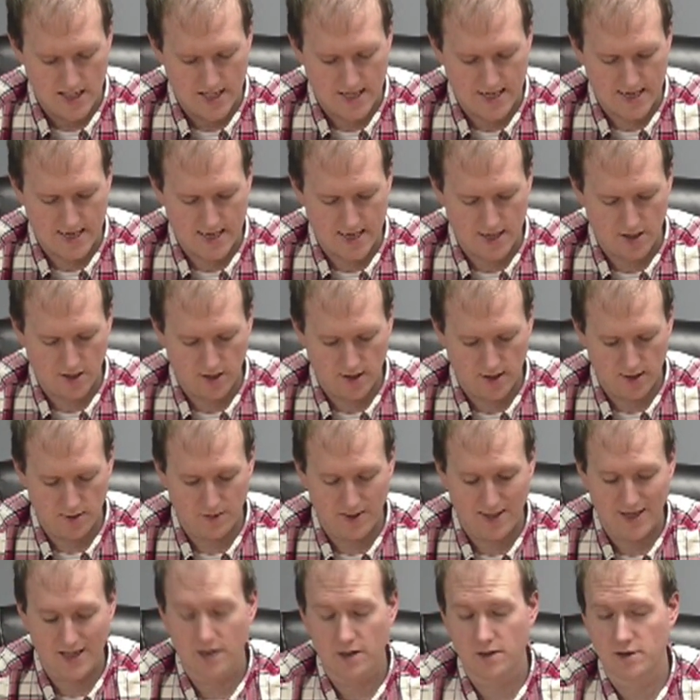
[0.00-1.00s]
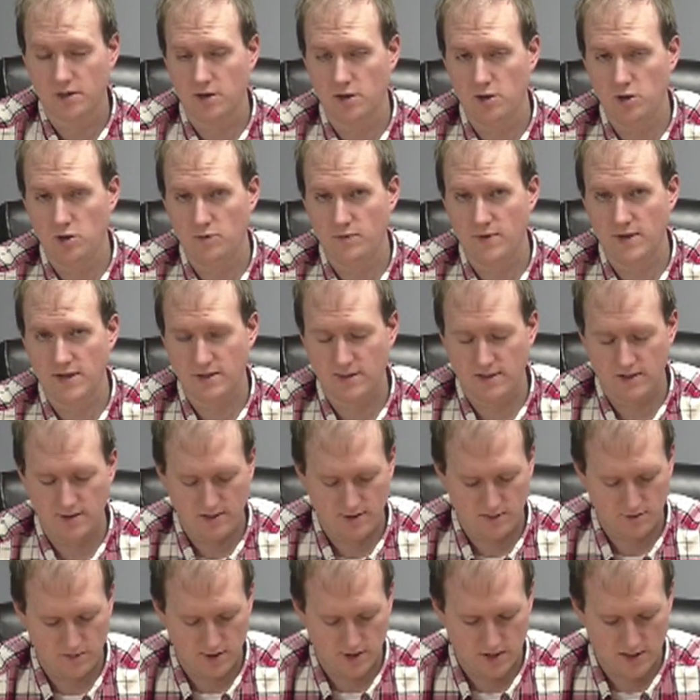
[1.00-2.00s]
Then we got into new business,
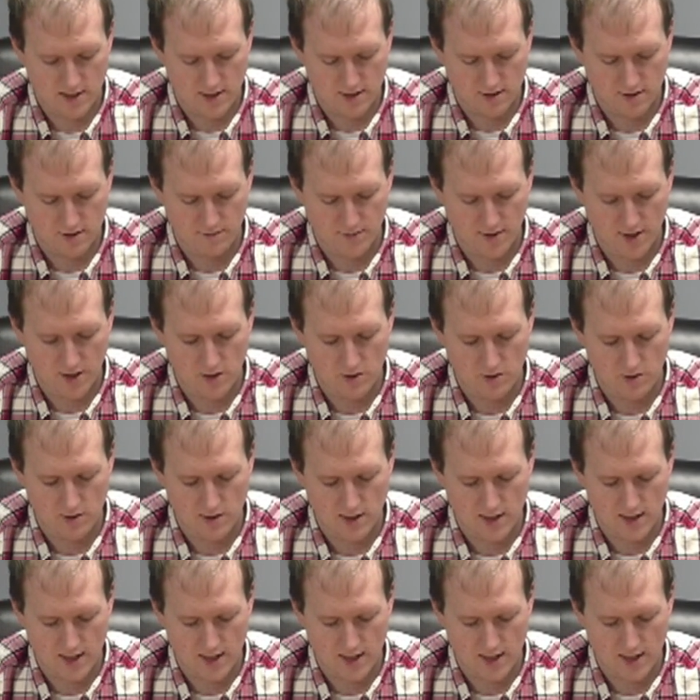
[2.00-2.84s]
and we talked about